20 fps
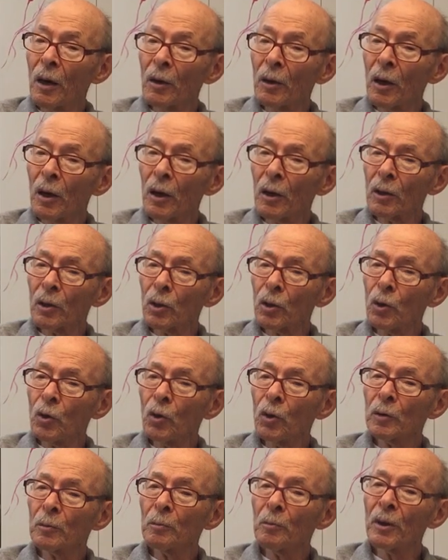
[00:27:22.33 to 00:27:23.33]
a
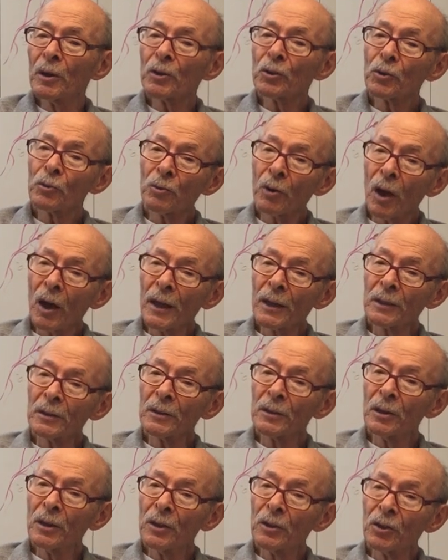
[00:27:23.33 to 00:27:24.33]
long bus
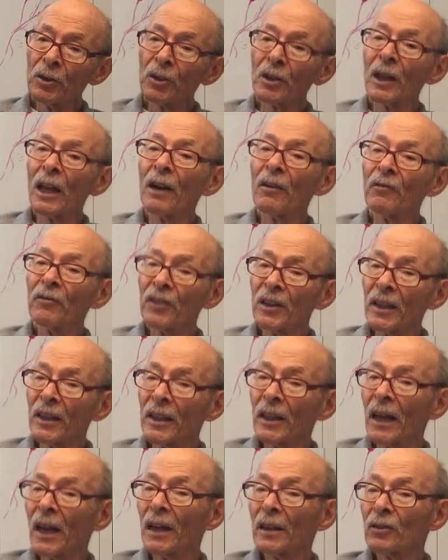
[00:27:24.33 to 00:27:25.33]
ride to
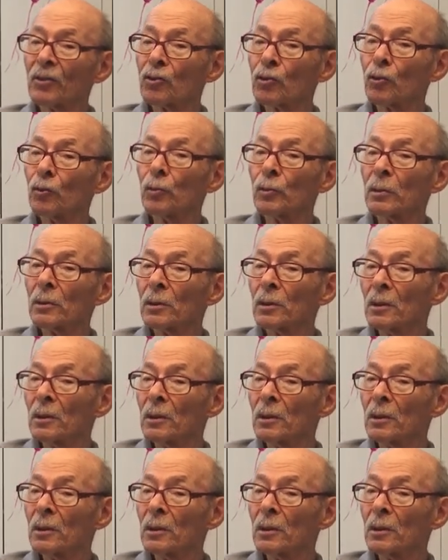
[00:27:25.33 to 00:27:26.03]
Lafayette High School.